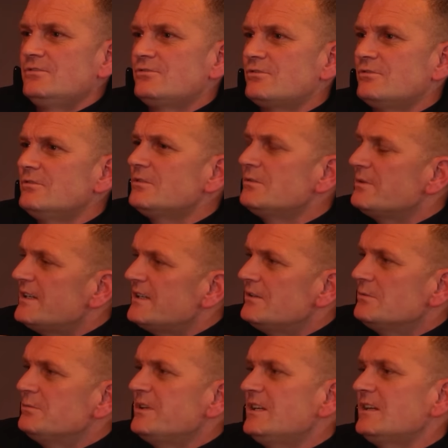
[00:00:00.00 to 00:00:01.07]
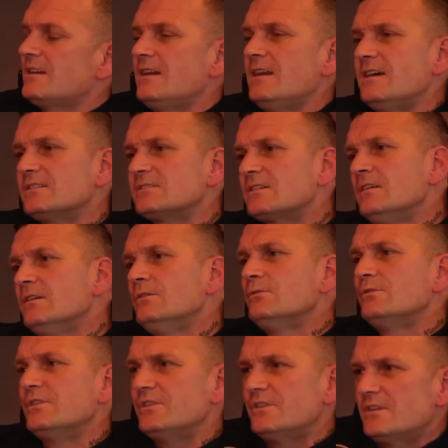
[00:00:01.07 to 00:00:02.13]
Do you know the way you be the class
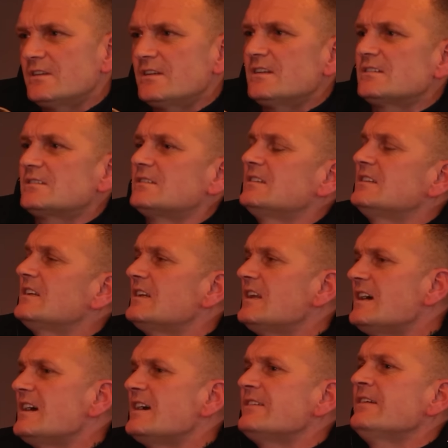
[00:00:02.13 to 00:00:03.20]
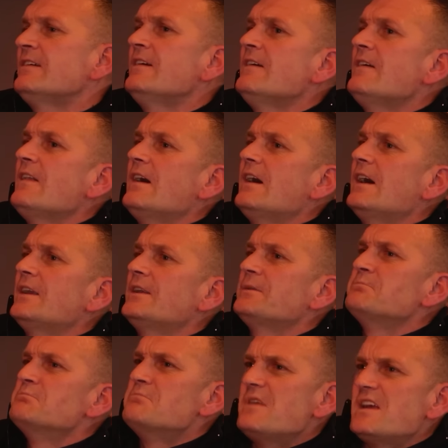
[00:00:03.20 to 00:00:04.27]
clown and the this and the that
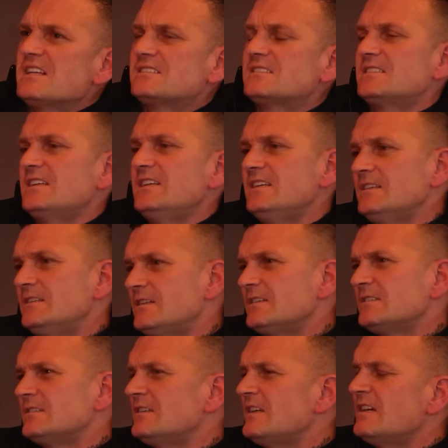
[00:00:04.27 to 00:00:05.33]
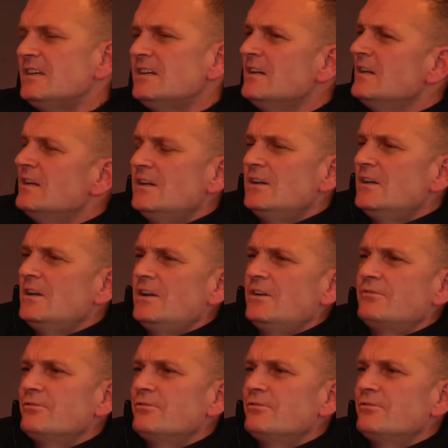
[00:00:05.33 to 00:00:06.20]
and messy and this and that. It